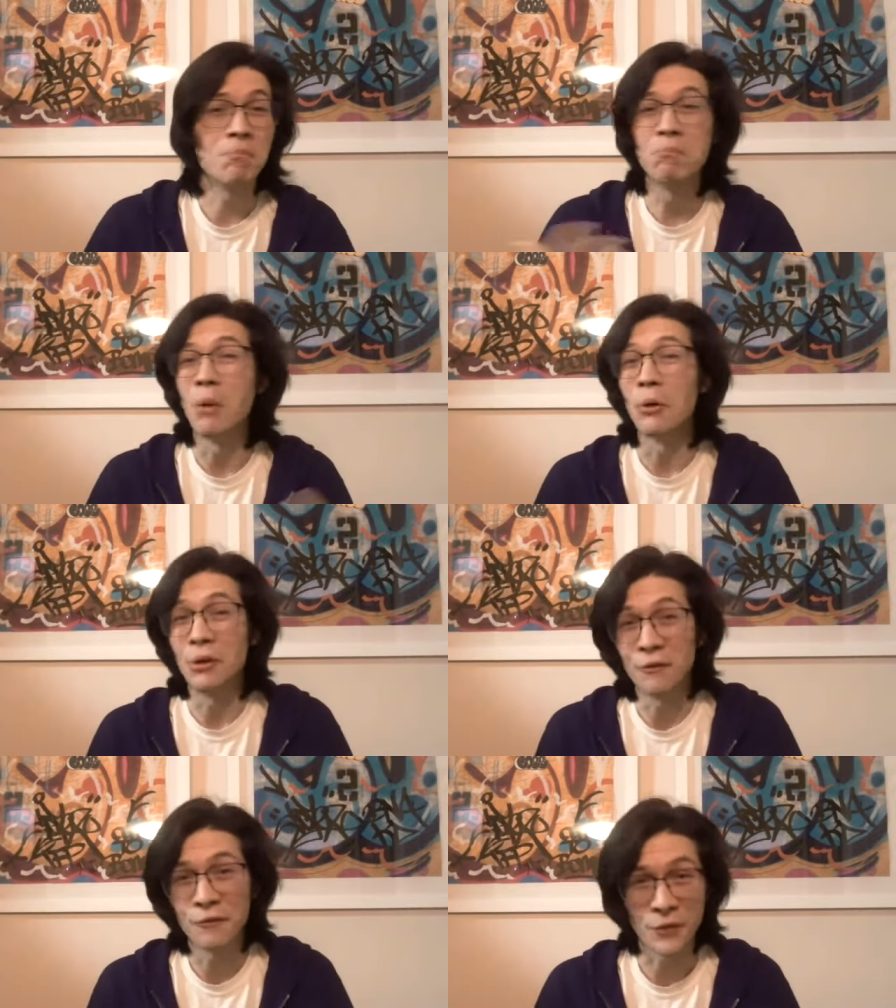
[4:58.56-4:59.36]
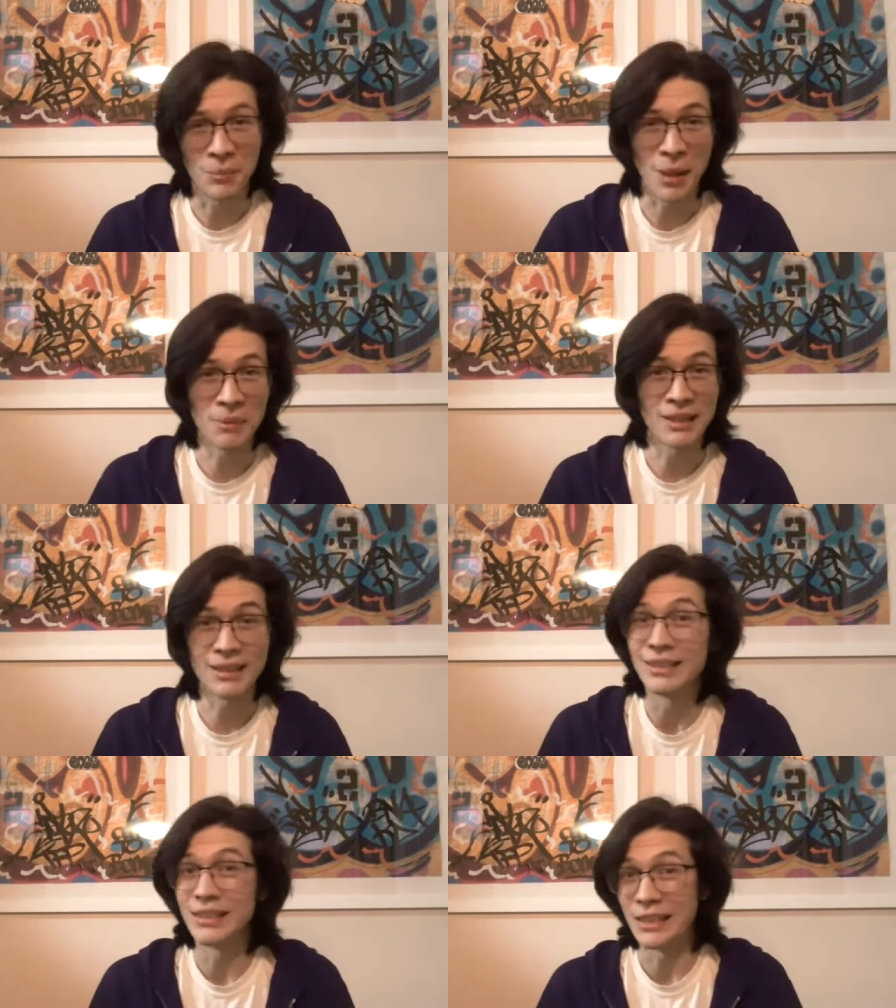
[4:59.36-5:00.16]
motive for maybe
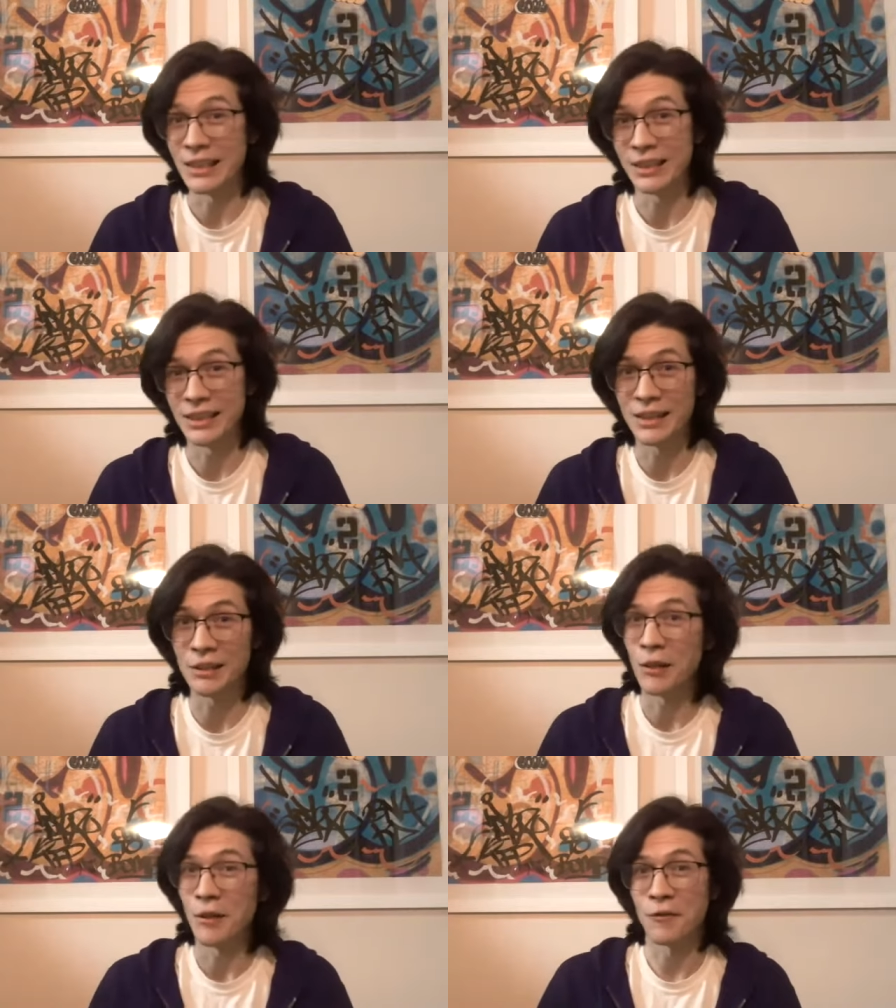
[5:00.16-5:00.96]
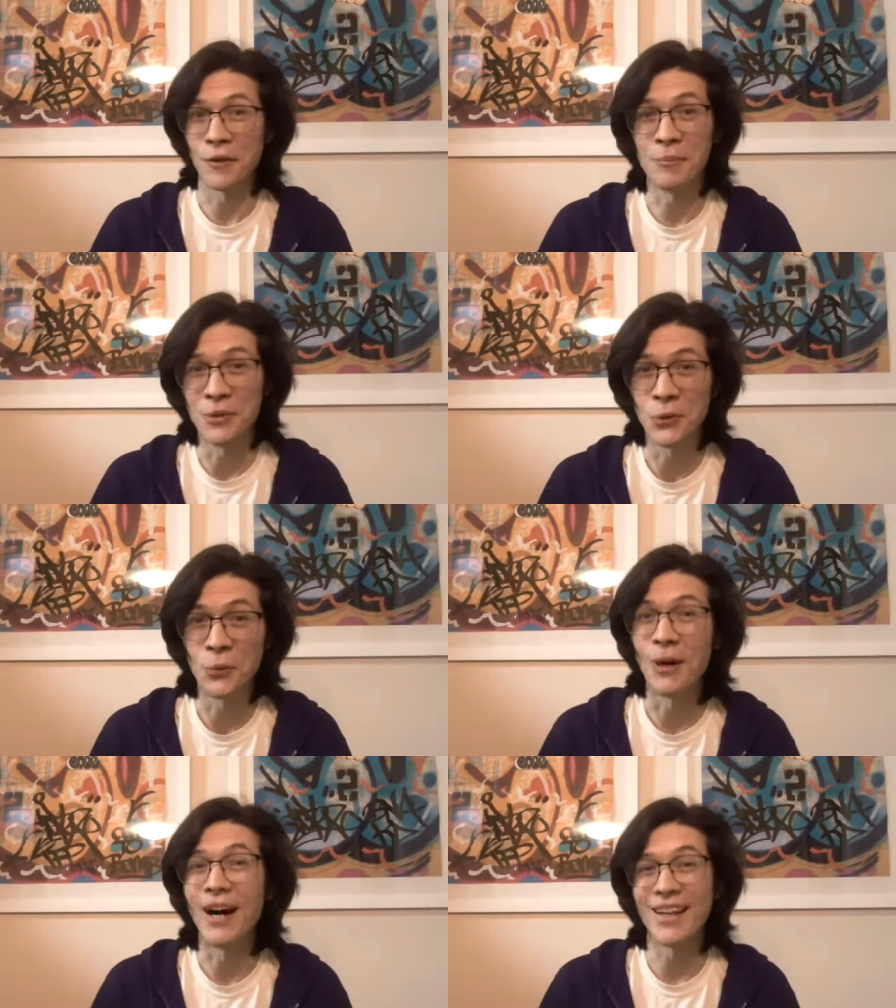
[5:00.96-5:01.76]
concealing from you
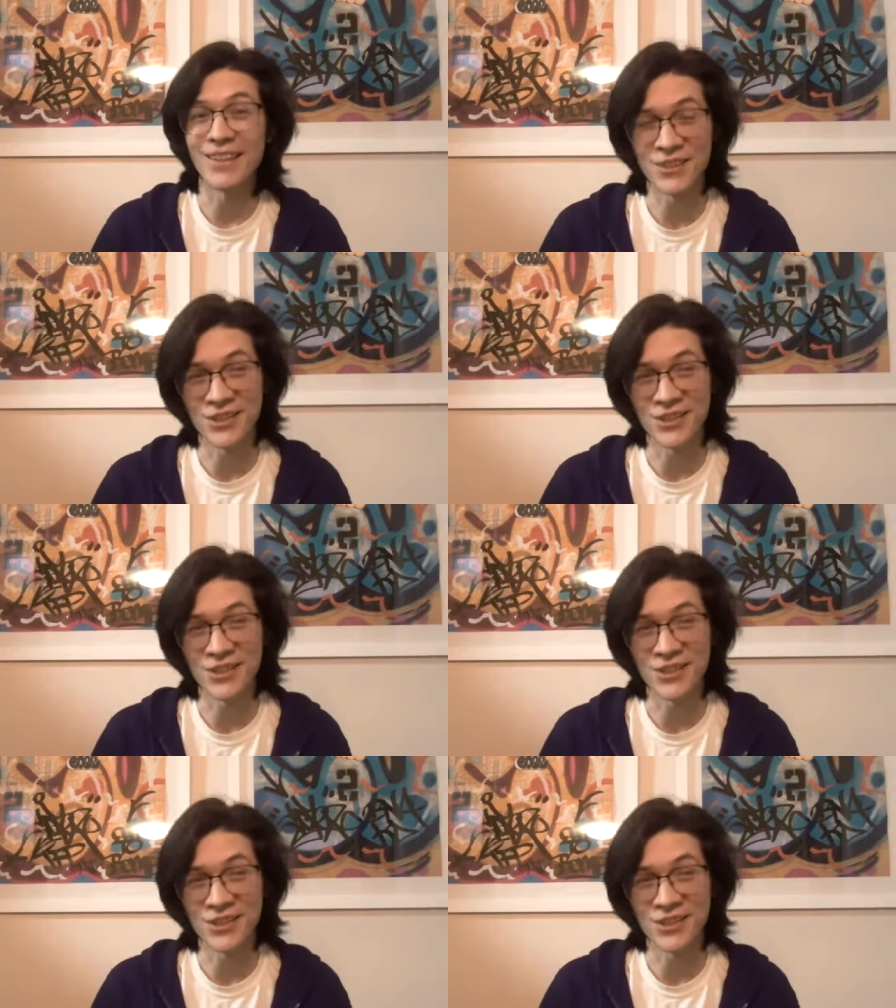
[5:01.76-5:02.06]
why they're